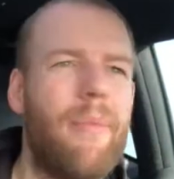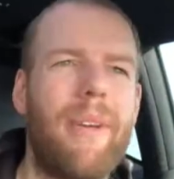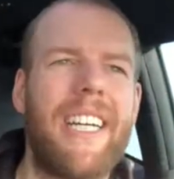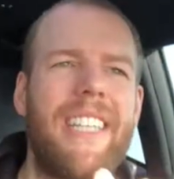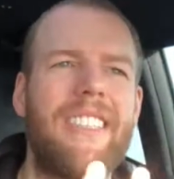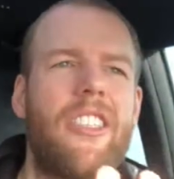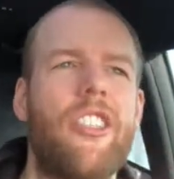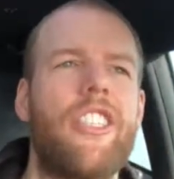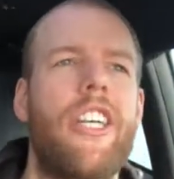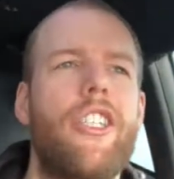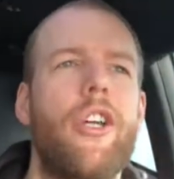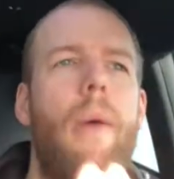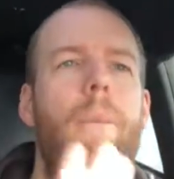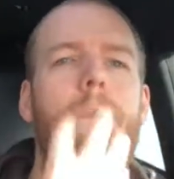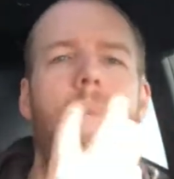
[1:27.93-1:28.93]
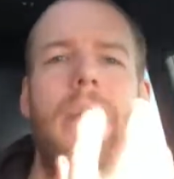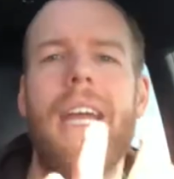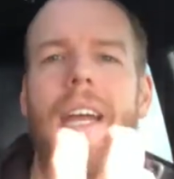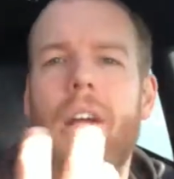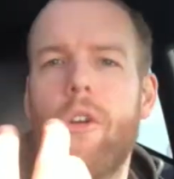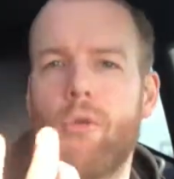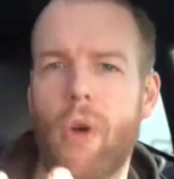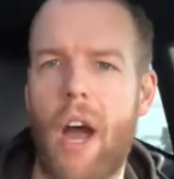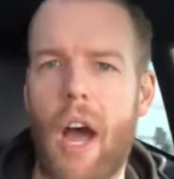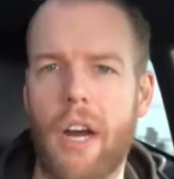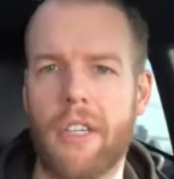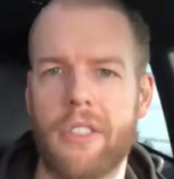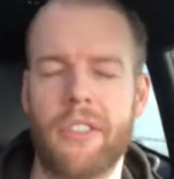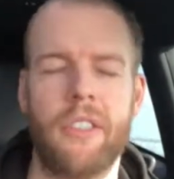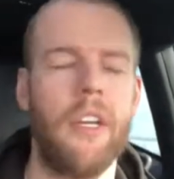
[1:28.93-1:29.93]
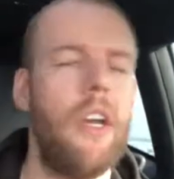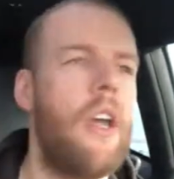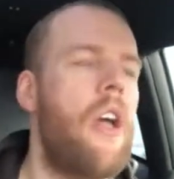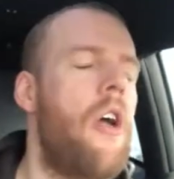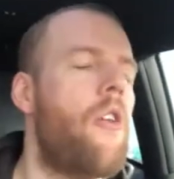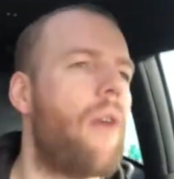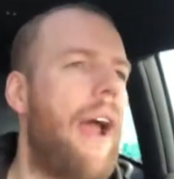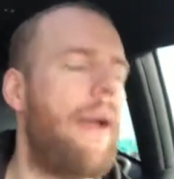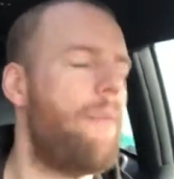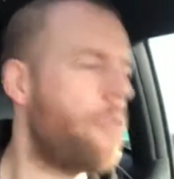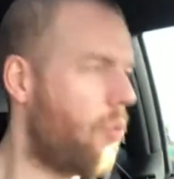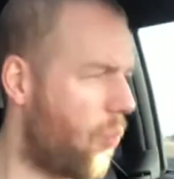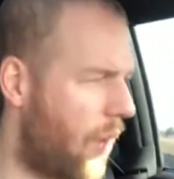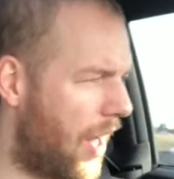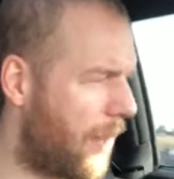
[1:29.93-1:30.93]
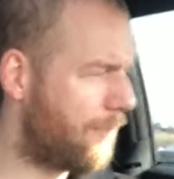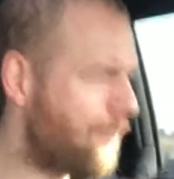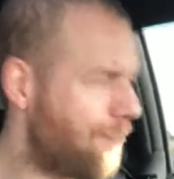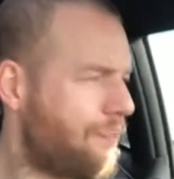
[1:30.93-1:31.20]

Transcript: because they're such big rocks, right? Well,